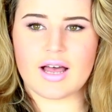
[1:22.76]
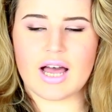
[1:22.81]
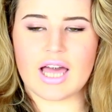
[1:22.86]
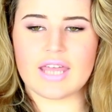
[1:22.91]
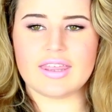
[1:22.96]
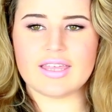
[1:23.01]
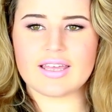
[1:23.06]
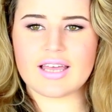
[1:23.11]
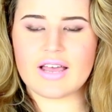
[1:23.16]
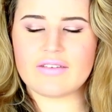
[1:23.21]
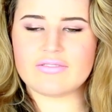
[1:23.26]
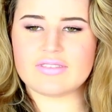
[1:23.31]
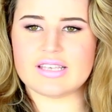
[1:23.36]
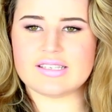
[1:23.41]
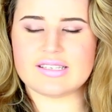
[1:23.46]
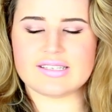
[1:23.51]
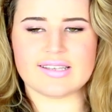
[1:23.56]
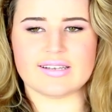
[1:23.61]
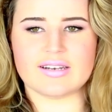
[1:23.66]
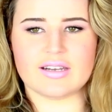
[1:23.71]
I think I've,
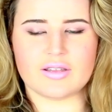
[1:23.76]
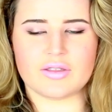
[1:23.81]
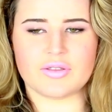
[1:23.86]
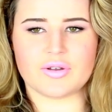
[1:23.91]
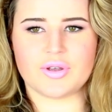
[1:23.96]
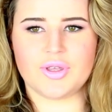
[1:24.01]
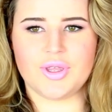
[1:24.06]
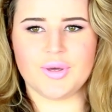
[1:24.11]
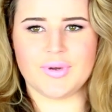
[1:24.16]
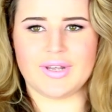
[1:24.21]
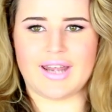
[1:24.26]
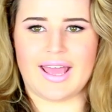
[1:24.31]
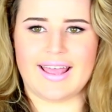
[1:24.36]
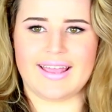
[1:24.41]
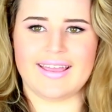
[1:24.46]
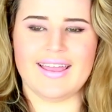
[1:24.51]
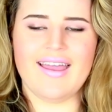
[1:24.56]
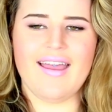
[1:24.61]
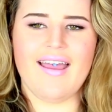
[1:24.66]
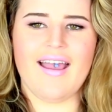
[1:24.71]
this is in another
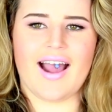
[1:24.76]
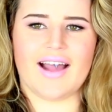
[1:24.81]
Q&A.